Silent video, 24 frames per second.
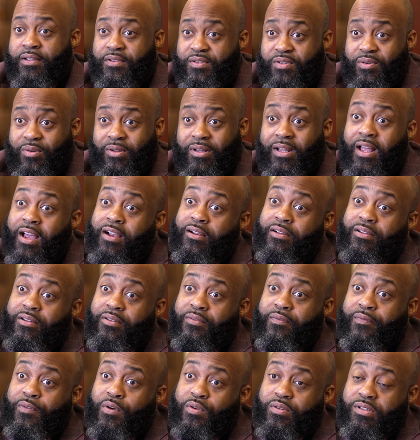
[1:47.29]
So a lot of the
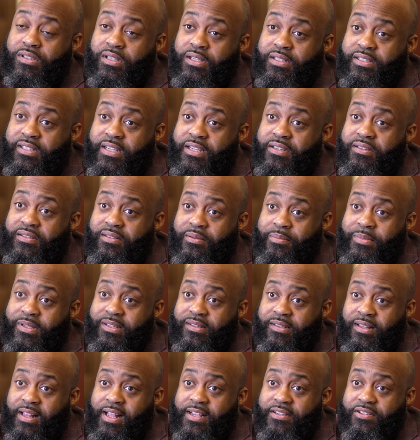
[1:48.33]
folks that teach some of
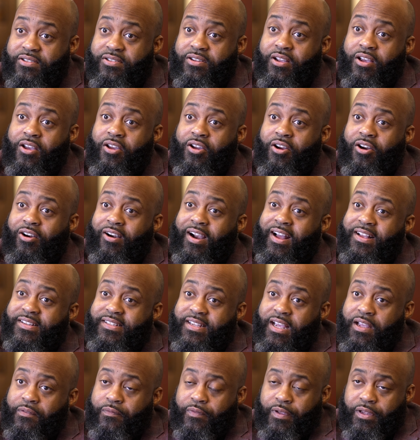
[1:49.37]
these classes are
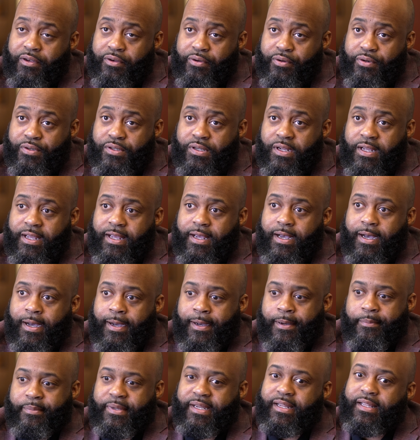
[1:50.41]
outside vendors,
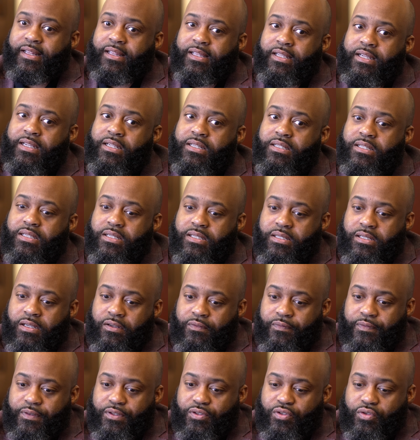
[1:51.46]
and it leads
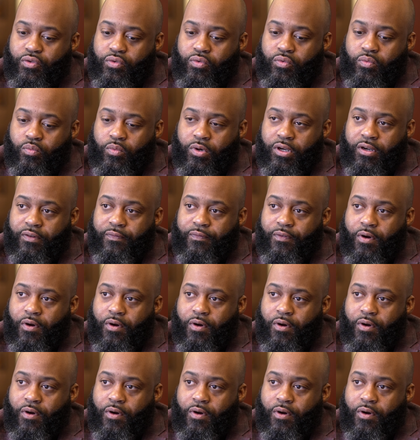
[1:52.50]
itself into one of